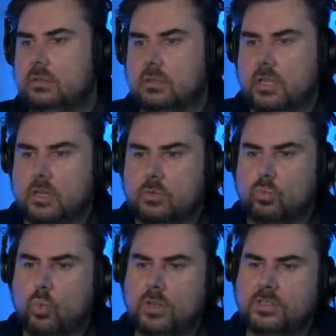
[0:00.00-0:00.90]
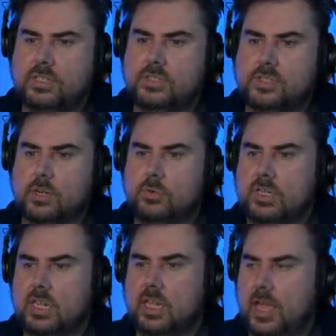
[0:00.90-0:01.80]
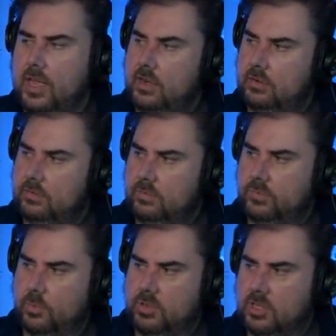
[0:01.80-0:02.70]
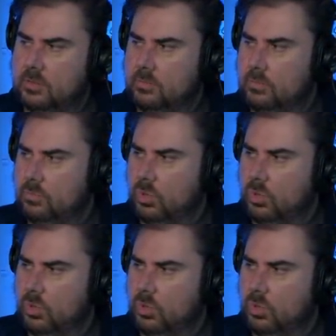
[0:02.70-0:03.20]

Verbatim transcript: Like, what did Sony get from him?